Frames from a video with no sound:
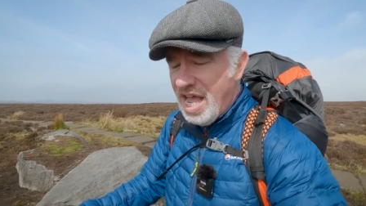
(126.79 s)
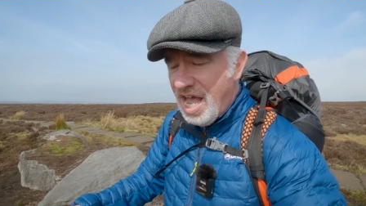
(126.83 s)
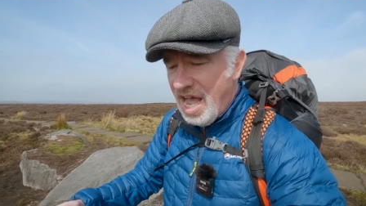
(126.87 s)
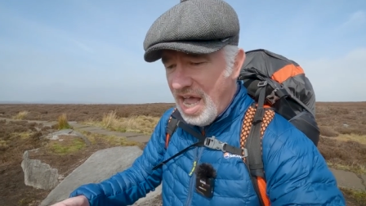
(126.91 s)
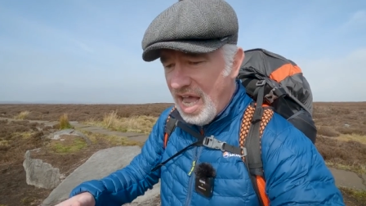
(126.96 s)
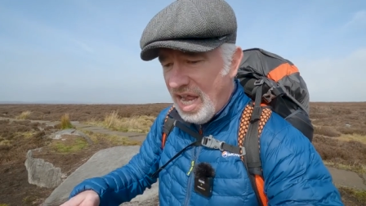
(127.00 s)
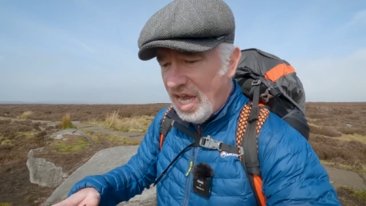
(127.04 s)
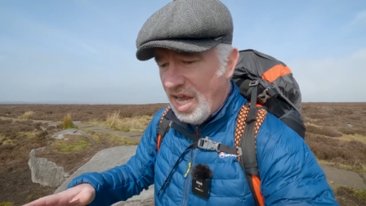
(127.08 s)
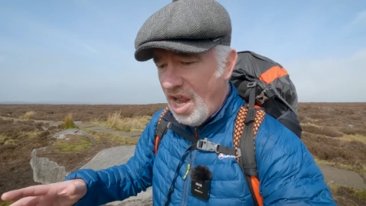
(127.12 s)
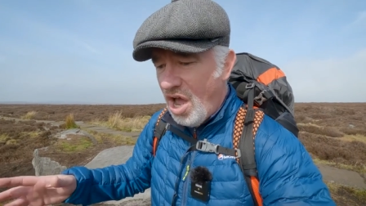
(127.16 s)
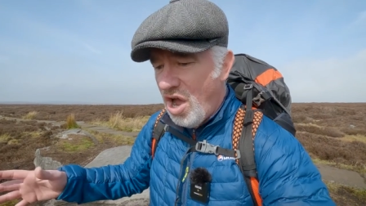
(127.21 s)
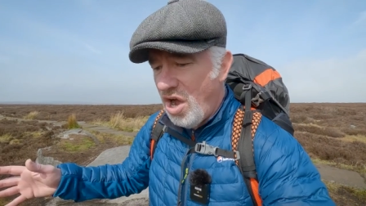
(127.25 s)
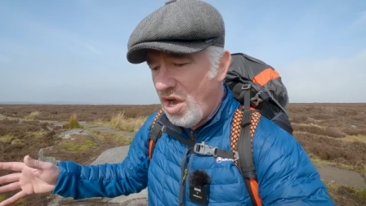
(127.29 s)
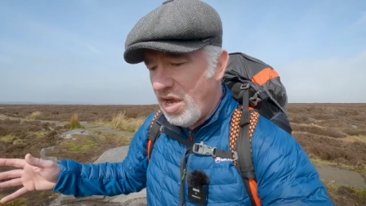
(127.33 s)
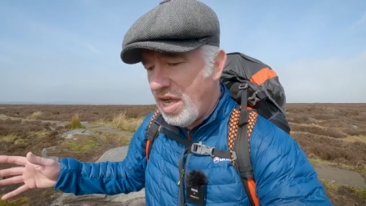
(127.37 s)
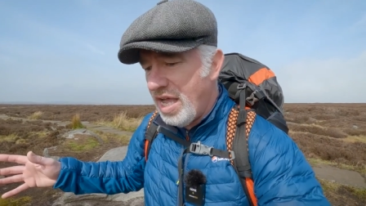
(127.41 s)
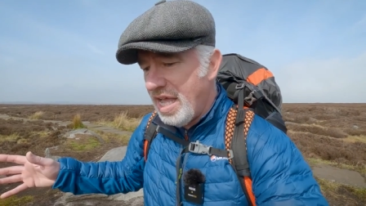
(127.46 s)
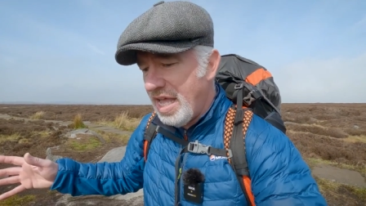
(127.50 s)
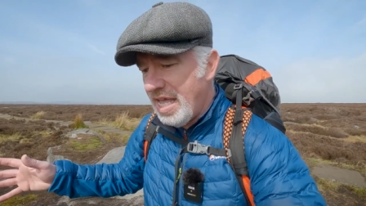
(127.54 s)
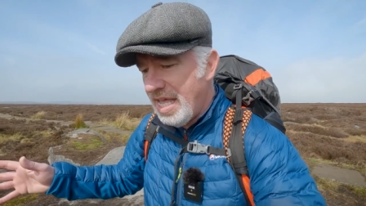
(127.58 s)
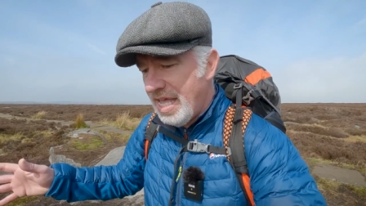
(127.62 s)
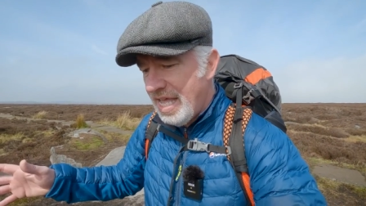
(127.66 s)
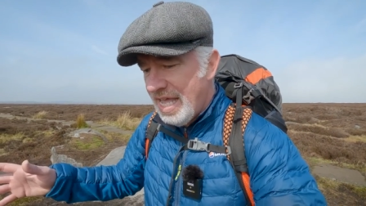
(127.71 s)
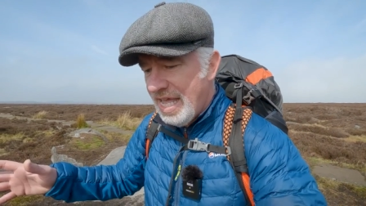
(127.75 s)
along
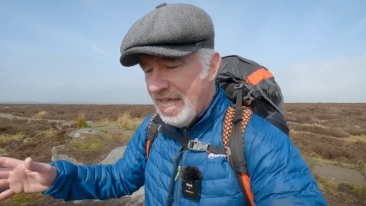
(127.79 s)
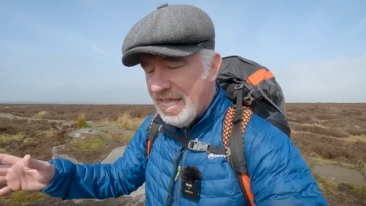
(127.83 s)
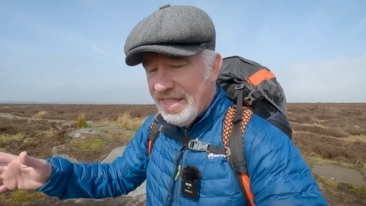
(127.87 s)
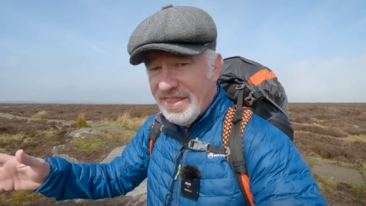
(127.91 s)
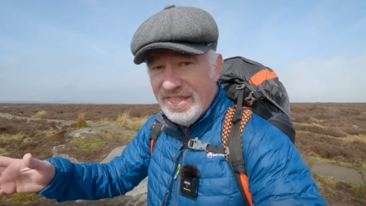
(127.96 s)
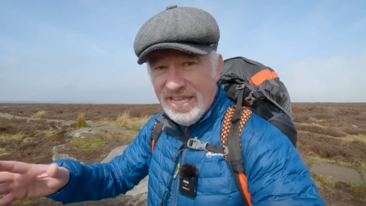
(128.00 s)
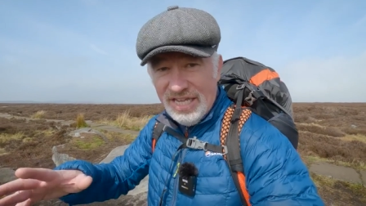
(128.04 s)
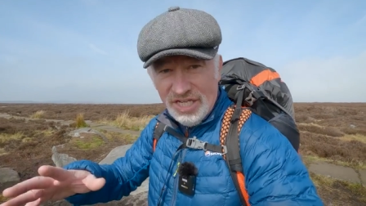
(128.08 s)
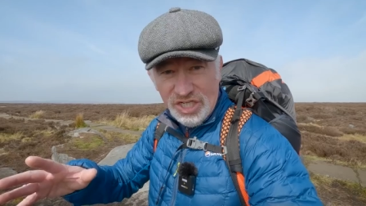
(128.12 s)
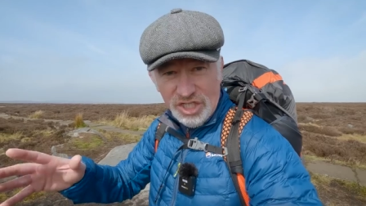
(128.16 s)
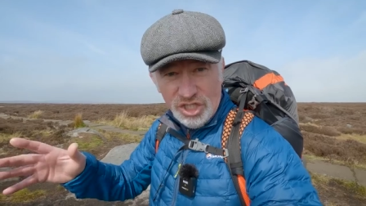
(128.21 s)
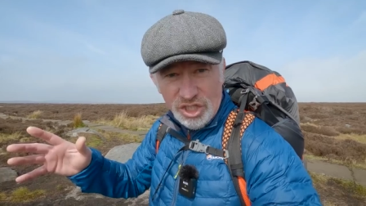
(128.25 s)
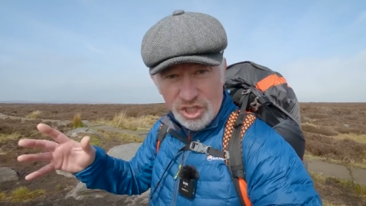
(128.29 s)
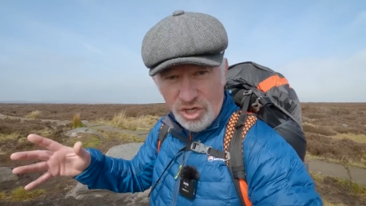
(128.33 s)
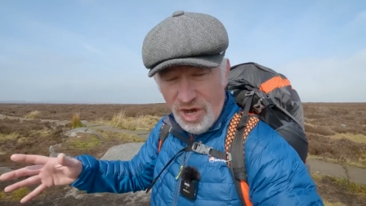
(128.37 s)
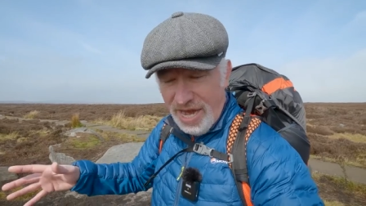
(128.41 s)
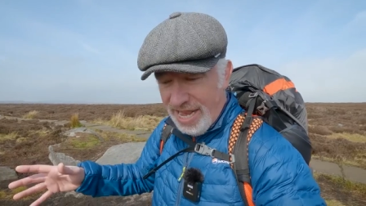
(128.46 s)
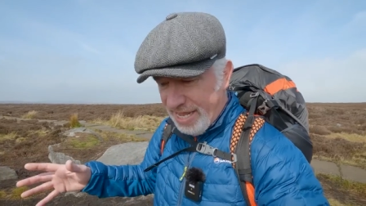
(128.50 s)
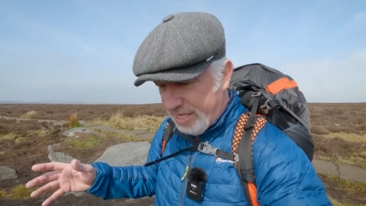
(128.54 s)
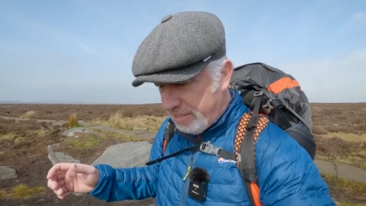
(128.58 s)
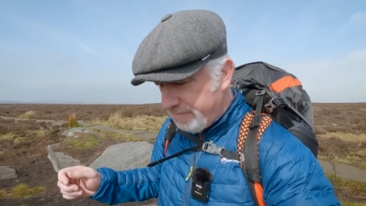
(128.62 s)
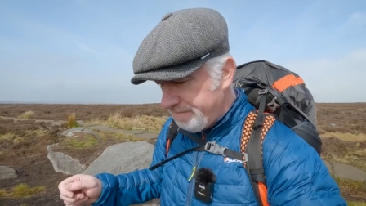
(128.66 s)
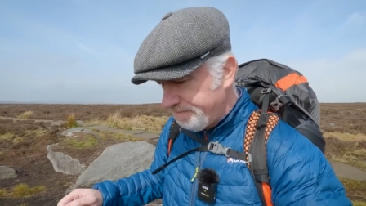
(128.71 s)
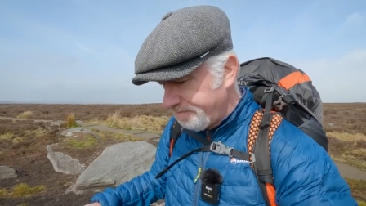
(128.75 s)
this
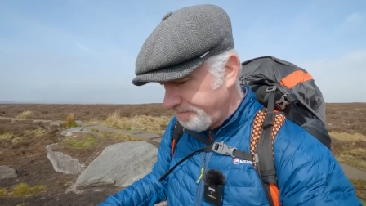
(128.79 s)
trail